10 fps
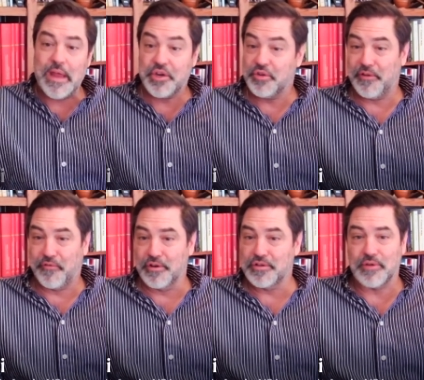actually
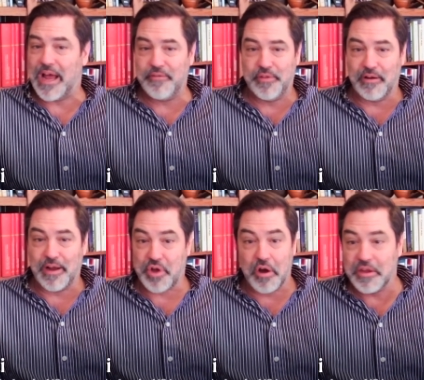first arrived there
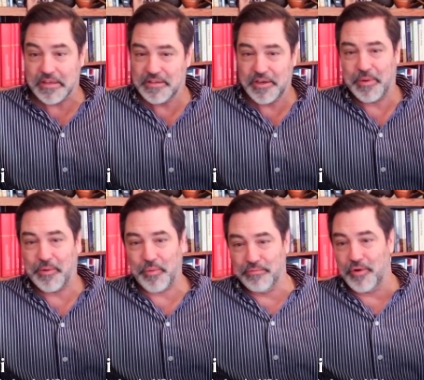on donkeys. You know,
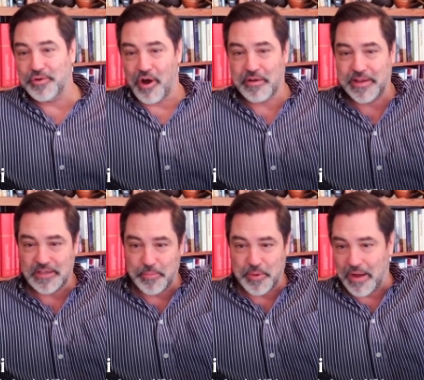we rode donkeys up the